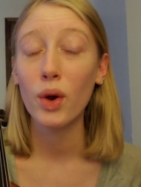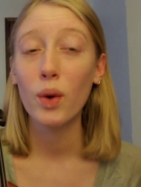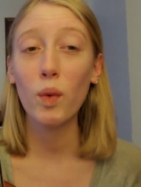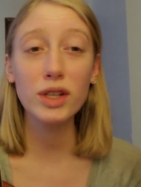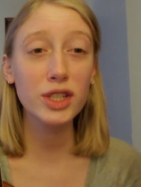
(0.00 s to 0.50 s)

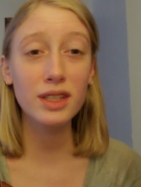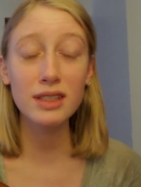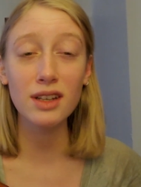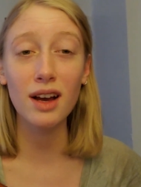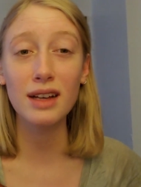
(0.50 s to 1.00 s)
what should
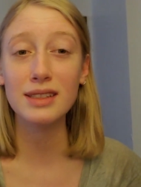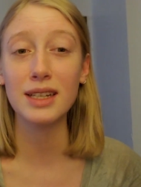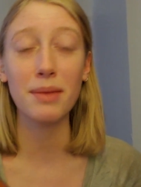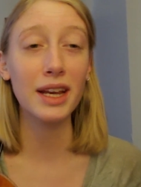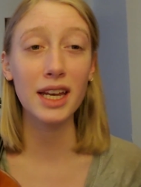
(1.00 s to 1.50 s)
this cost?
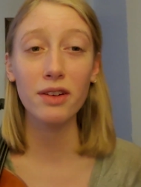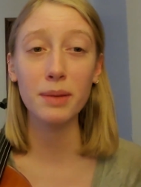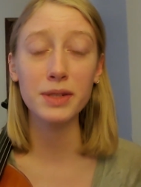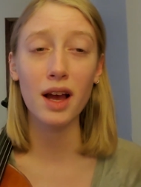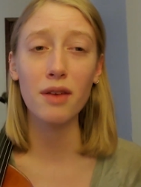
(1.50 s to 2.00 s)
Am I getting
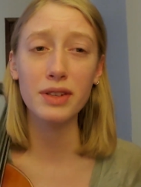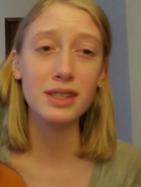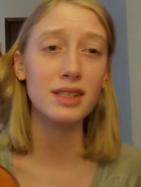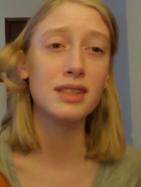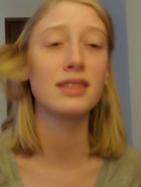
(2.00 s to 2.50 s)
ripped off? Is
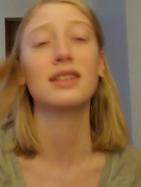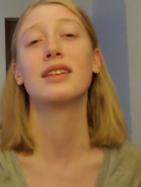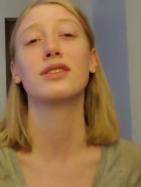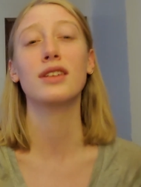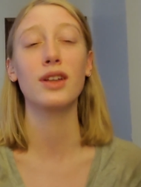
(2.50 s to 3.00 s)
this,
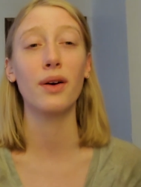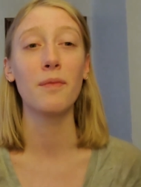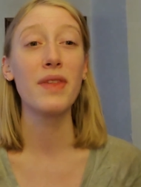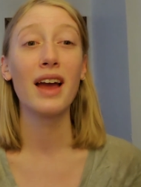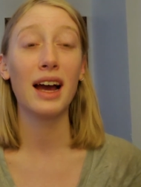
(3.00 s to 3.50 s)
you
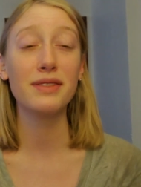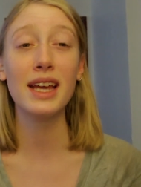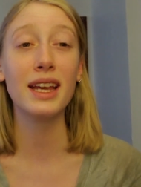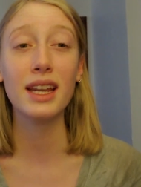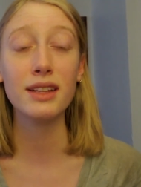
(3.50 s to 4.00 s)
know, I've
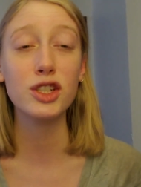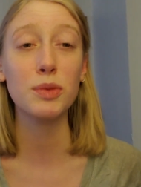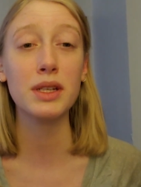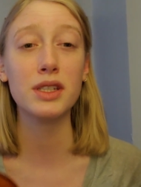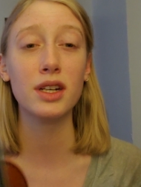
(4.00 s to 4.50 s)
taken
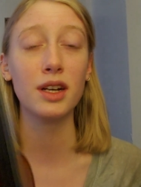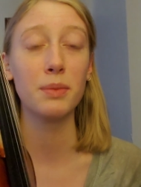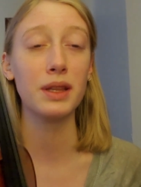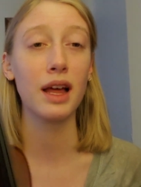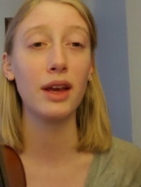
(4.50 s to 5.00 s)
instruments to her and
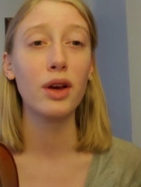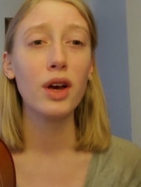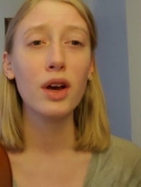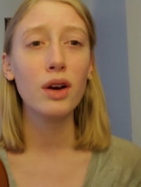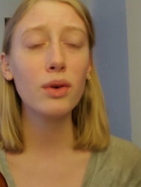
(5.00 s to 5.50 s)
been like,
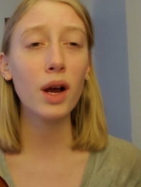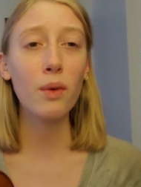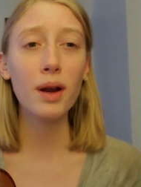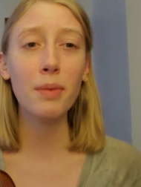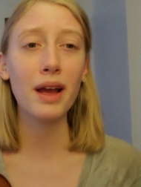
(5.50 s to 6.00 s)
oh, I
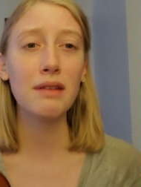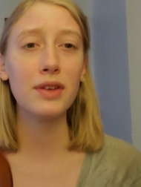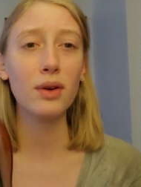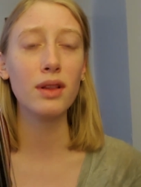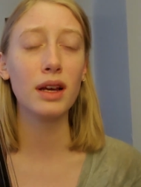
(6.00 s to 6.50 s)
want to buy a
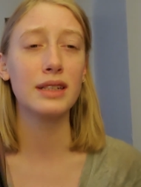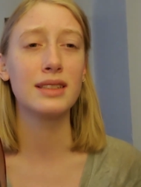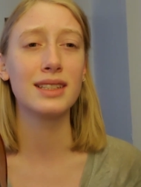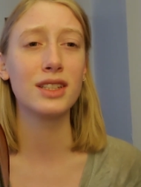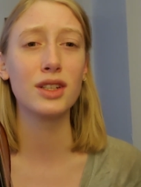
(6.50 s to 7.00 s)
viola. Is
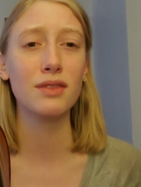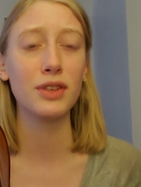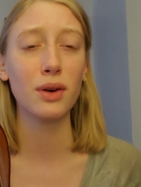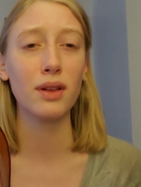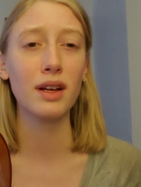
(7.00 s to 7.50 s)
this a good
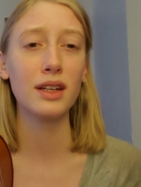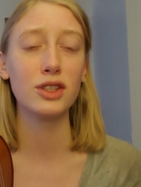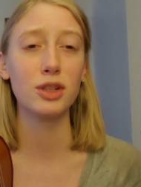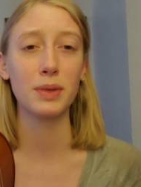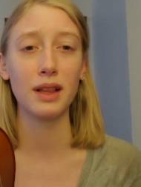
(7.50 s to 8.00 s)
viola? And
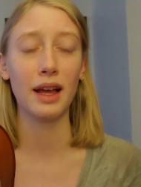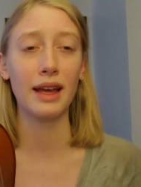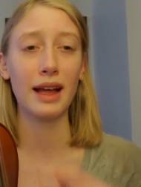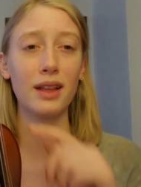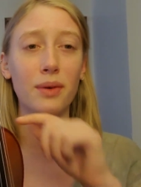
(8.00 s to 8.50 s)
she'll be
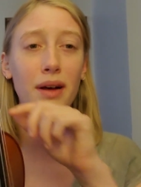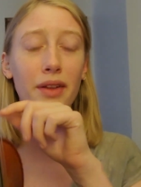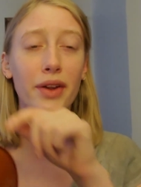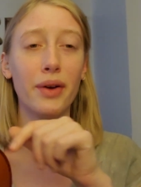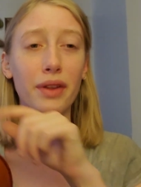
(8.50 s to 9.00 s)
like, LOL,
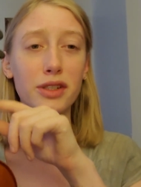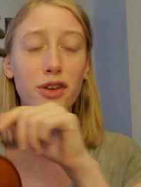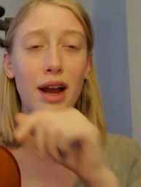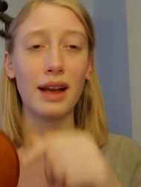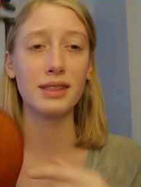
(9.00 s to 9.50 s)
no, there's
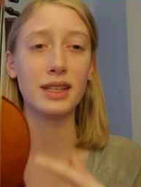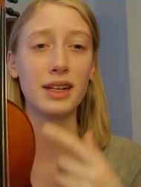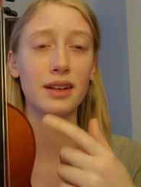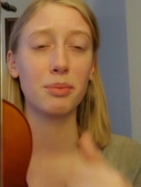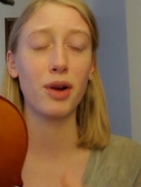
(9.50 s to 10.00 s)
cracks
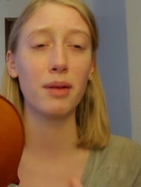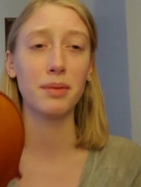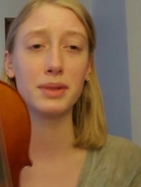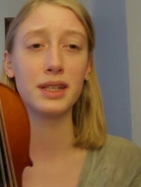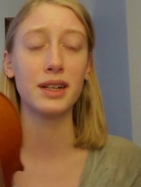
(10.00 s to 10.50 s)
here and
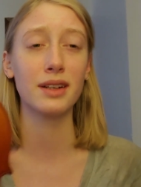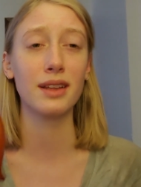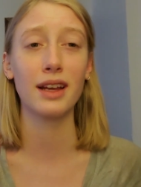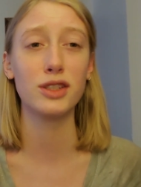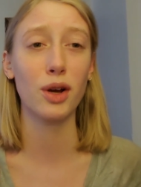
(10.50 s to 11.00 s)
problems here. And
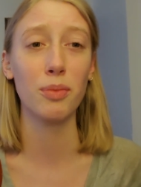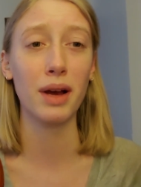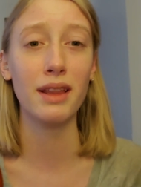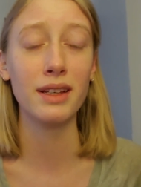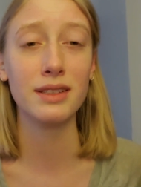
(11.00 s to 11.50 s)
like, don't
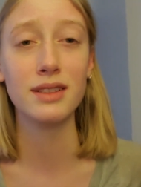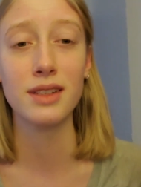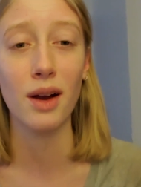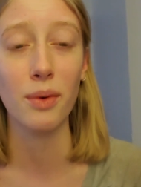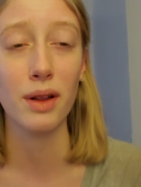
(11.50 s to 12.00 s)
buy this. It's
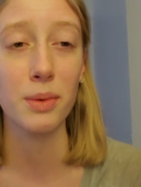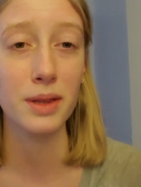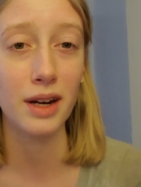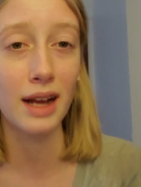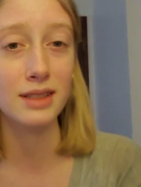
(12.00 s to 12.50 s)
not worth what
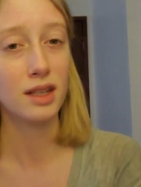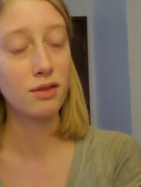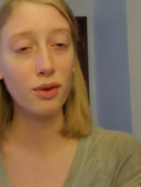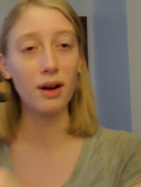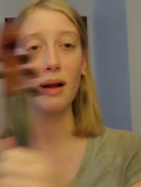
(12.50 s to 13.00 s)
they're asking
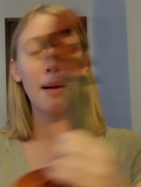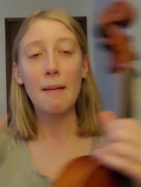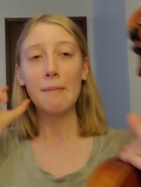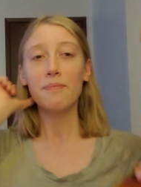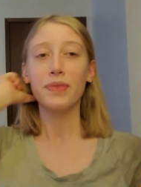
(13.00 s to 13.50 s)
for.
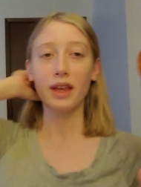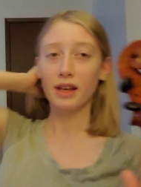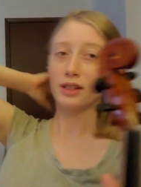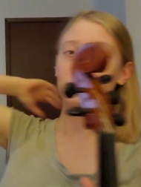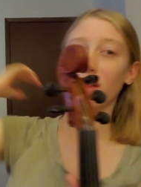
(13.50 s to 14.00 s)

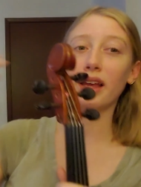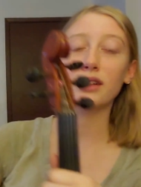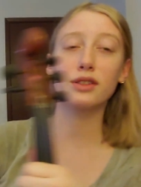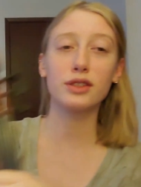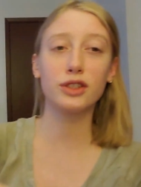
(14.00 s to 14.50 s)
So like,
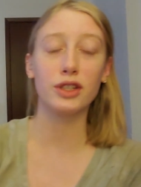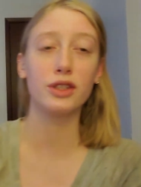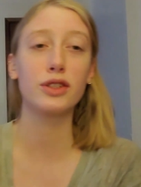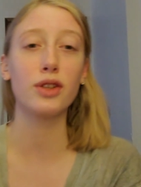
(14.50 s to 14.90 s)
it's just